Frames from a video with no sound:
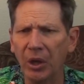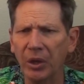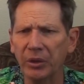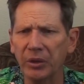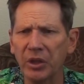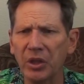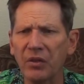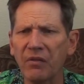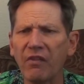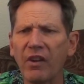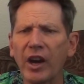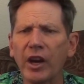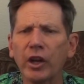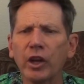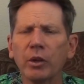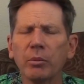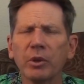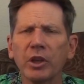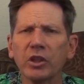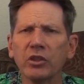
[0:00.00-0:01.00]
the
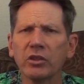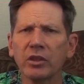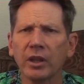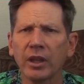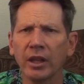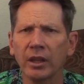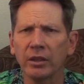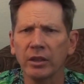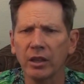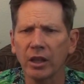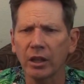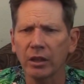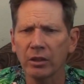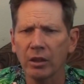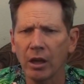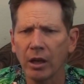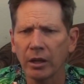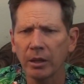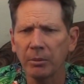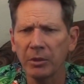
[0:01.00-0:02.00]
environment and the
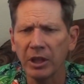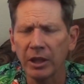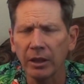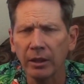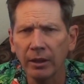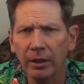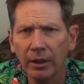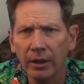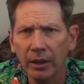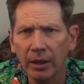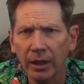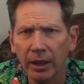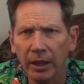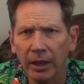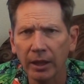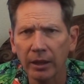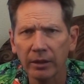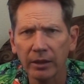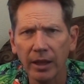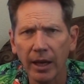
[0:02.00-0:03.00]
economy
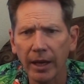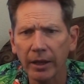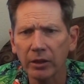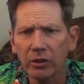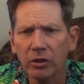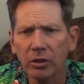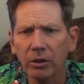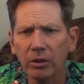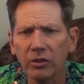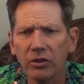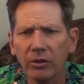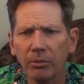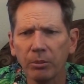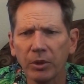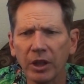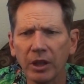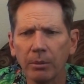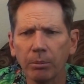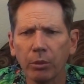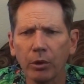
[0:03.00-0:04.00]
and the attitudes of
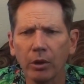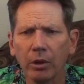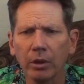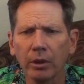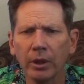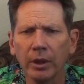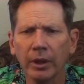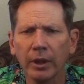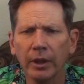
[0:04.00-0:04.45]
people.